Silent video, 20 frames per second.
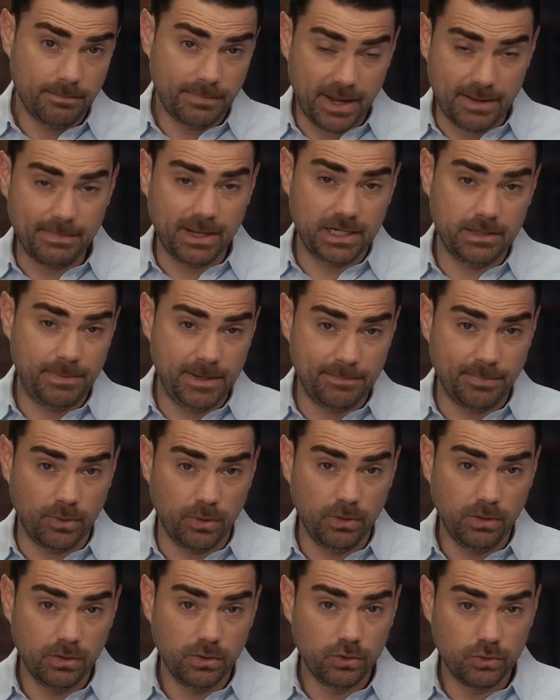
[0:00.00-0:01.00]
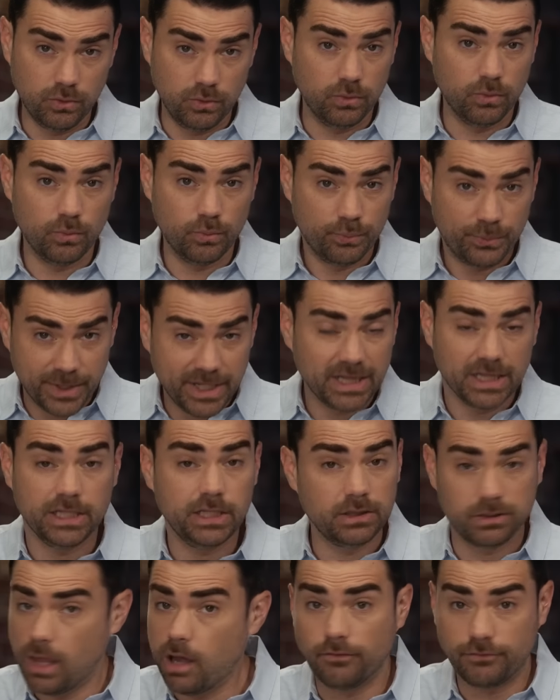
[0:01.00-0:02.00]
by many people who
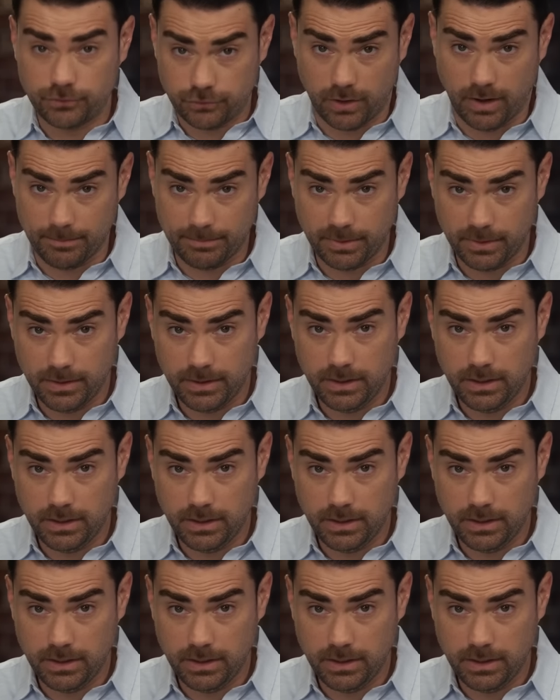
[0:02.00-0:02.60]
really love Trump